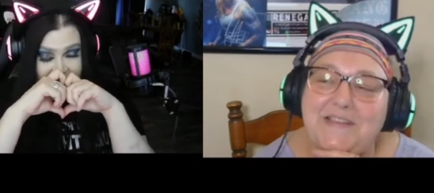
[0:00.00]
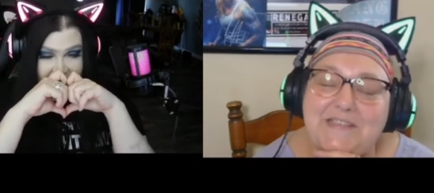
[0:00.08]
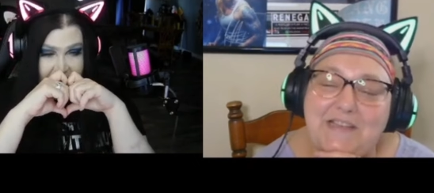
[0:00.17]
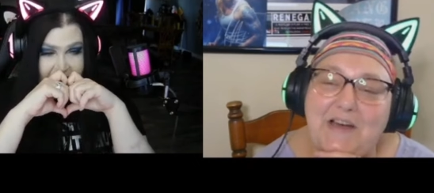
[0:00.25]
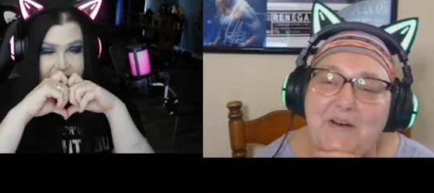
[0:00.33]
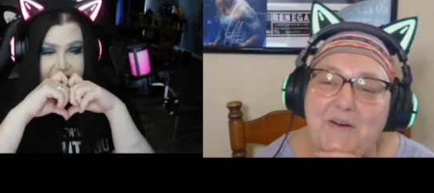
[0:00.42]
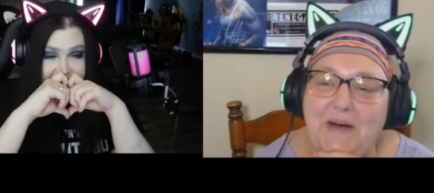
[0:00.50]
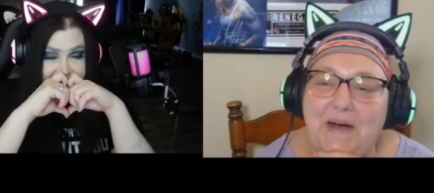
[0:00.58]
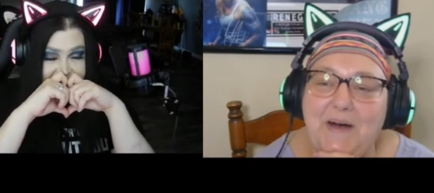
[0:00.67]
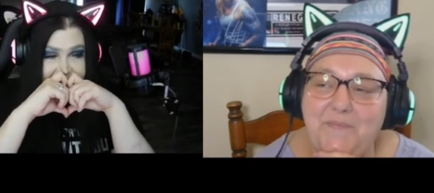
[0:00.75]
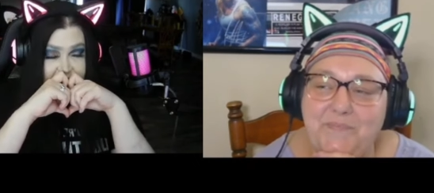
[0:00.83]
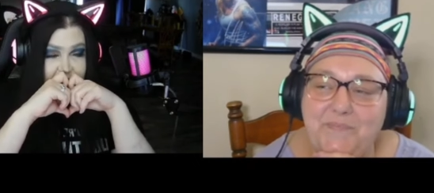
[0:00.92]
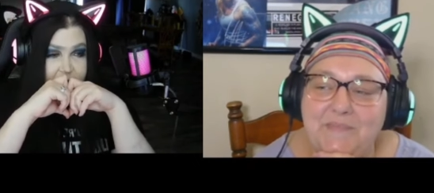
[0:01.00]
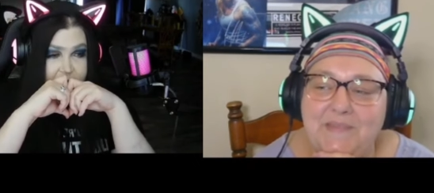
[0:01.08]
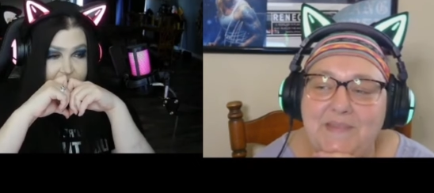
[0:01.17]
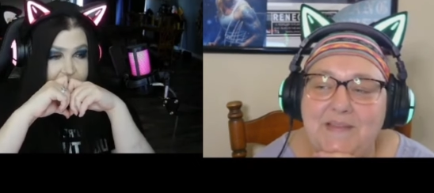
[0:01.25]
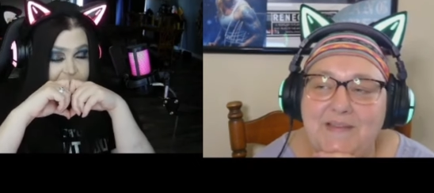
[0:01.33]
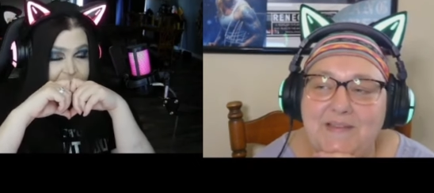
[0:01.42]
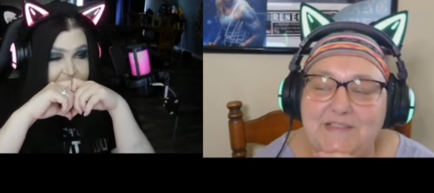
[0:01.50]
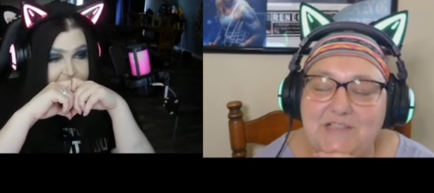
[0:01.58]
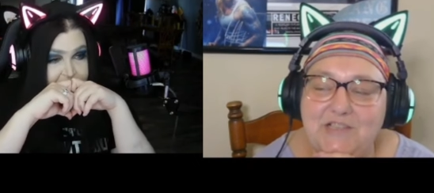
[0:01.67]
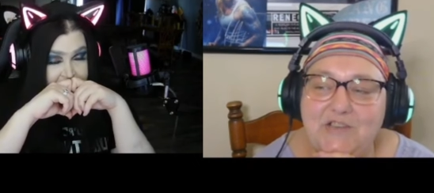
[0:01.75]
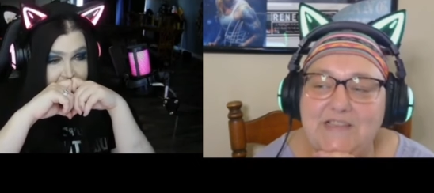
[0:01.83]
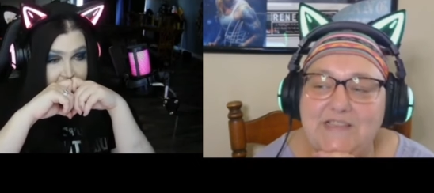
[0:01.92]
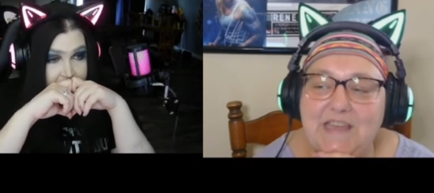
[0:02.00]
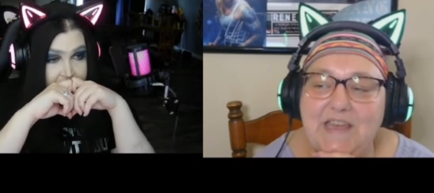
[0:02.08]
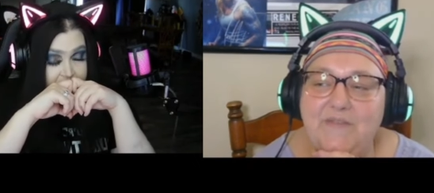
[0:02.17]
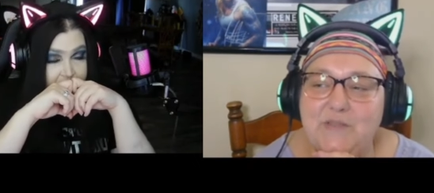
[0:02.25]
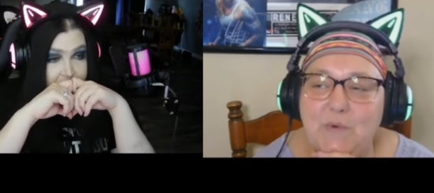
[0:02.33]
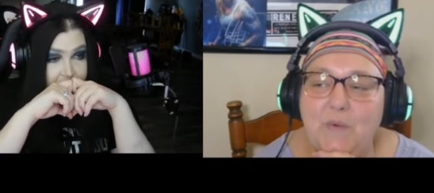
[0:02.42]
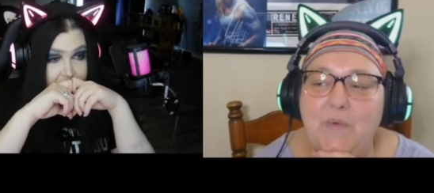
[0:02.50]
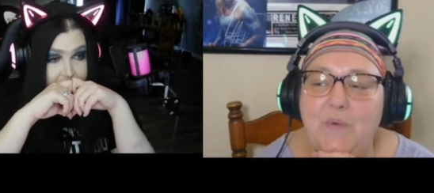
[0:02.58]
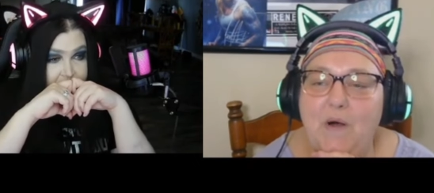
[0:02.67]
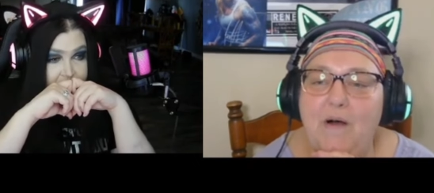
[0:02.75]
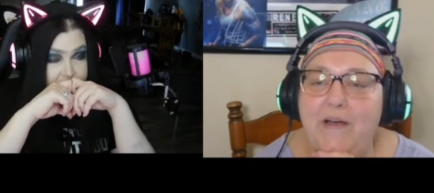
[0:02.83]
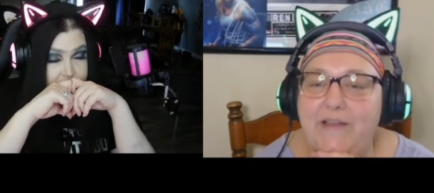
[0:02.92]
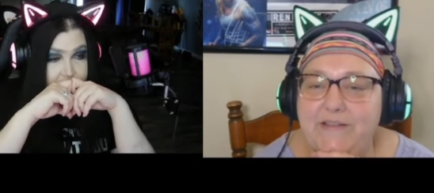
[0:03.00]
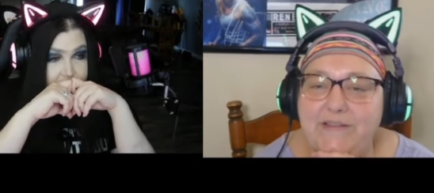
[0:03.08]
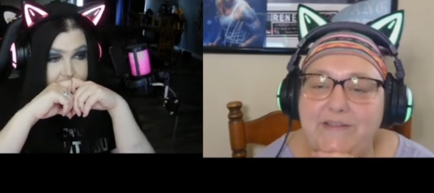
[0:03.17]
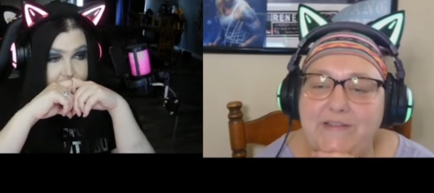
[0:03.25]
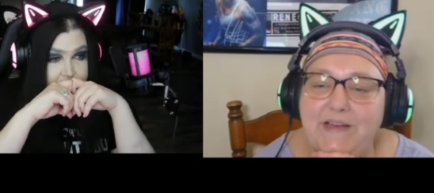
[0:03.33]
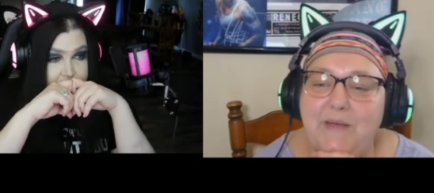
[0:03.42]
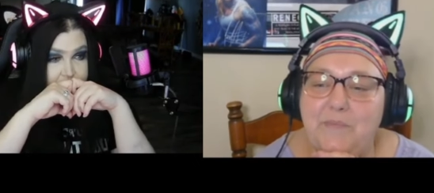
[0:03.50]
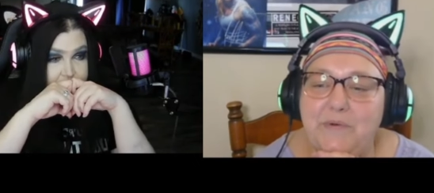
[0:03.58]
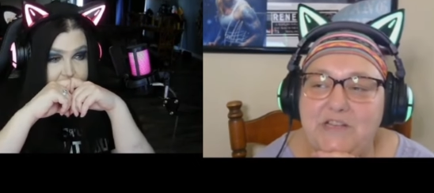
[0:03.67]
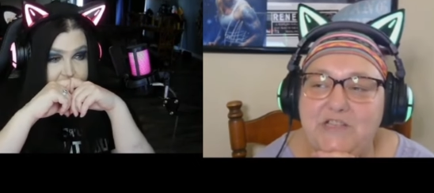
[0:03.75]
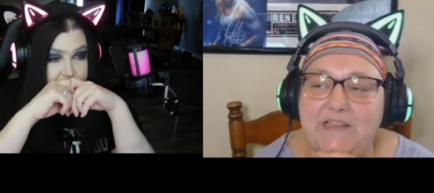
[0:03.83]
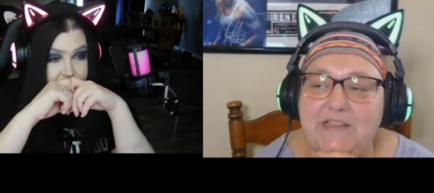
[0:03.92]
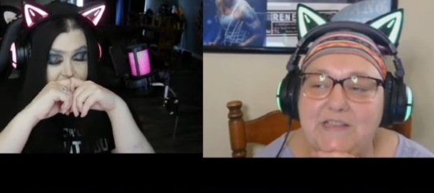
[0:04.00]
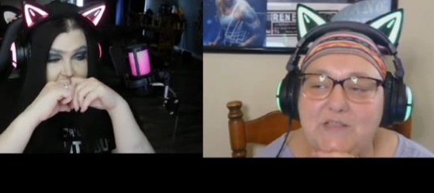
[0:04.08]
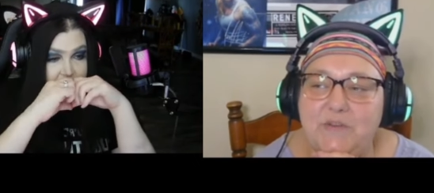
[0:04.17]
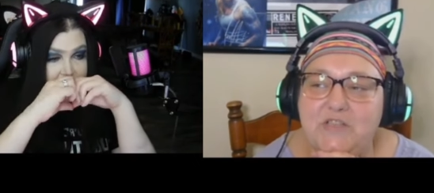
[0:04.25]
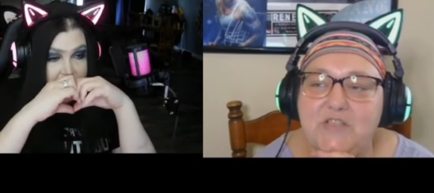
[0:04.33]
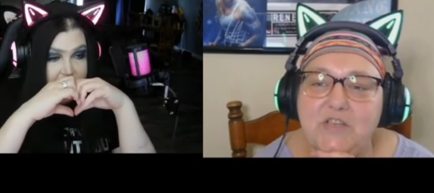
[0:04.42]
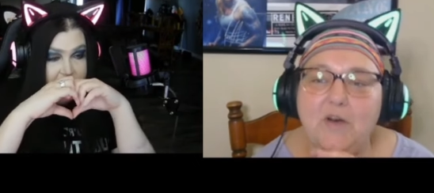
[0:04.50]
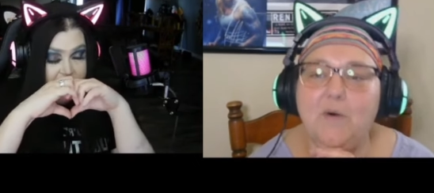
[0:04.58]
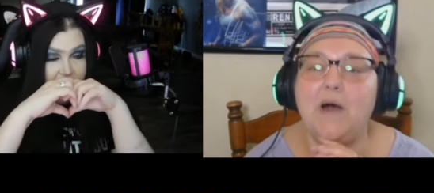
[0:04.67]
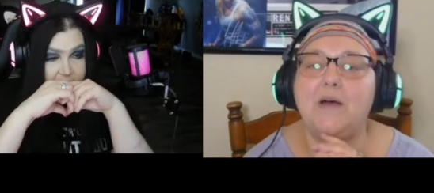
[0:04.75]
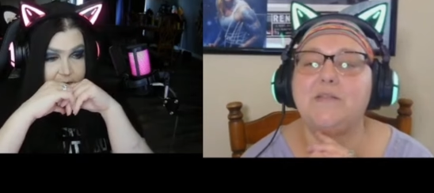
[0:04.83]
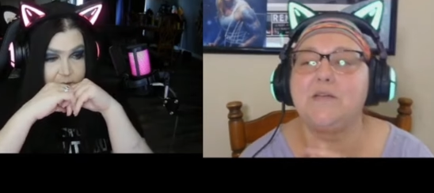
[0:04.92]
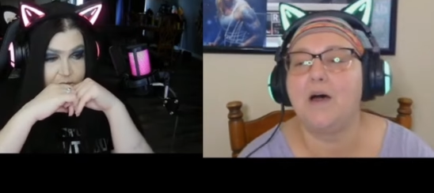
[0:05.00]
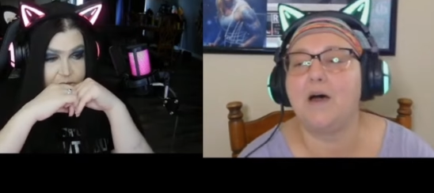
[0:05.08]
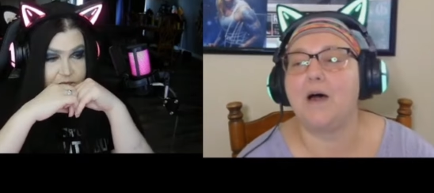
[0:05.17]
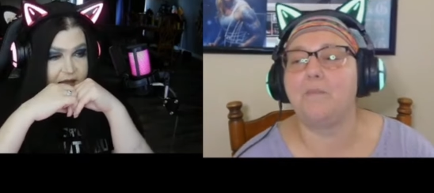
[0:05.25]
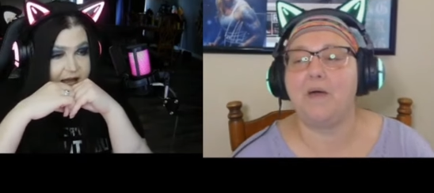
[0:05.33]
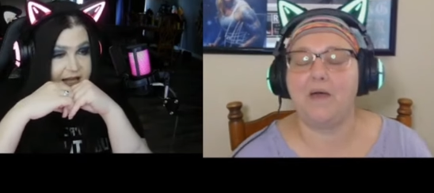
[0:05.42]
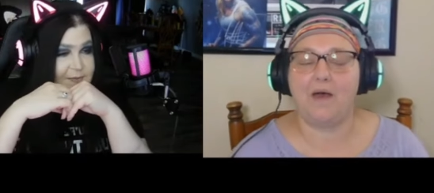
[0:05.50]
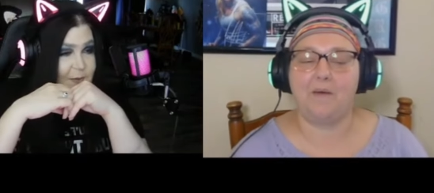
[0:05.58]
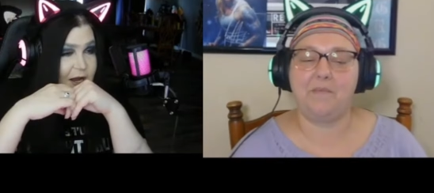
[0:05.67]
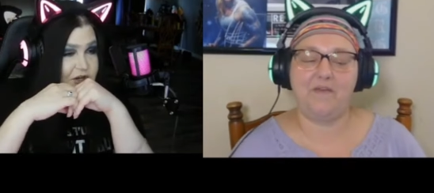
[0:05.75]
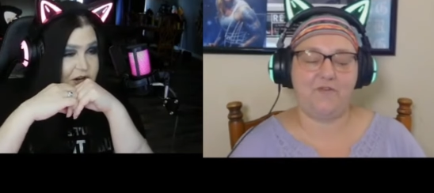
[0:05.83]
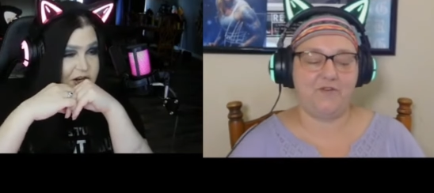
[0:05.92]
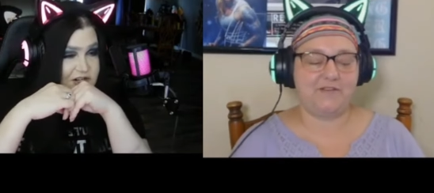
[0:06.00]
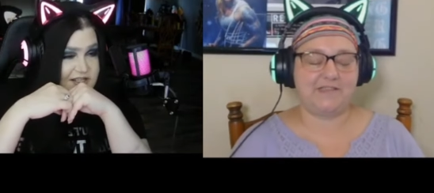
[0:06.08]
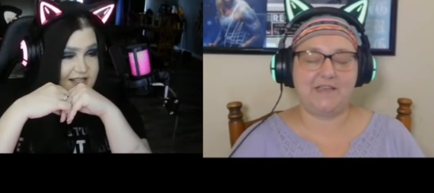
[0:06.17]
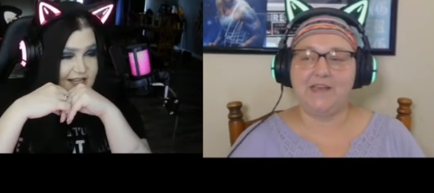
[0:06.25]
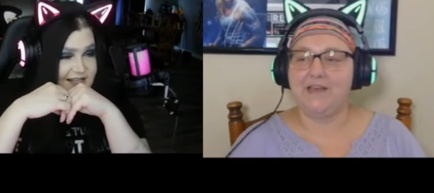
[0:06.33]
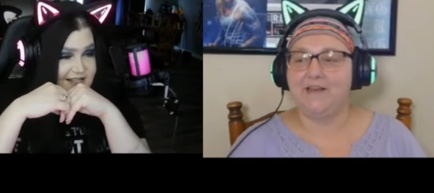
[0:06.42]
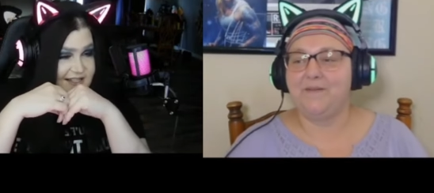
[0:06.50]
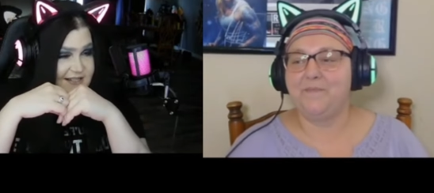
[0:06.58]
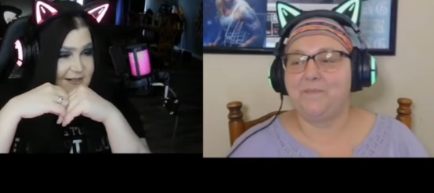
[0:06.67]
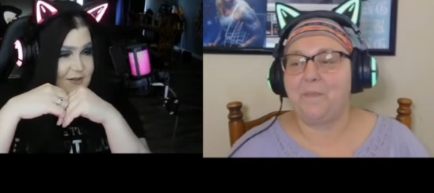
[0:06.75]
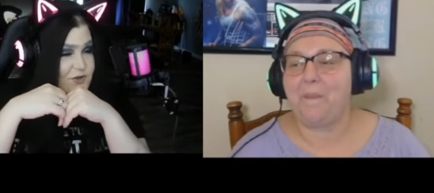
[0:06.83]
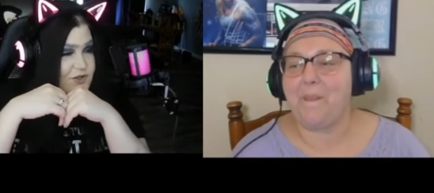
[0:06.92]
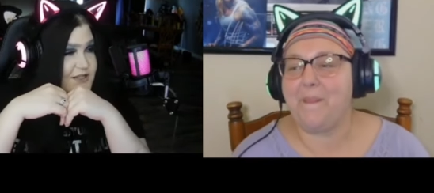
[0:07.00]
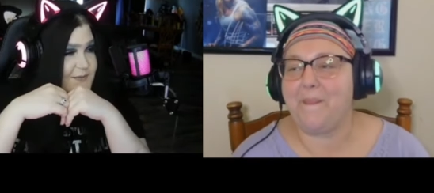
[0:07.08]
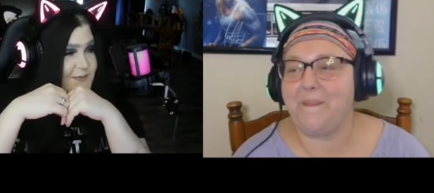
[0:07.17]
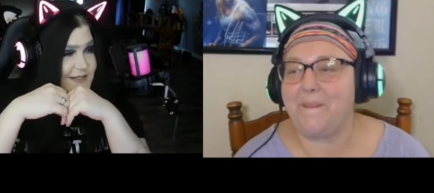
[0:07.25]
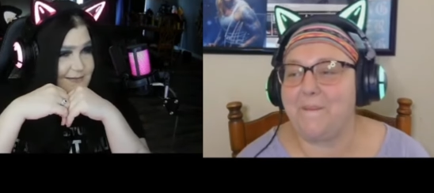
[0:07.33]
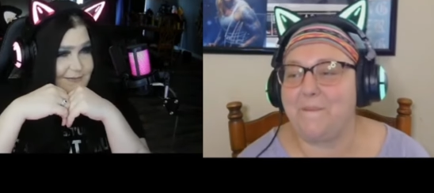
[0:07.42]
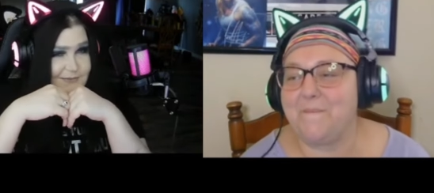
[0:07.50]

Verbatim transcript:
Speaker 1: So, because um, he tries to give us what we want, and I appreciate this one. So, uh, Tom, as my um, daughter
Speaker 2: says, this is Christmas.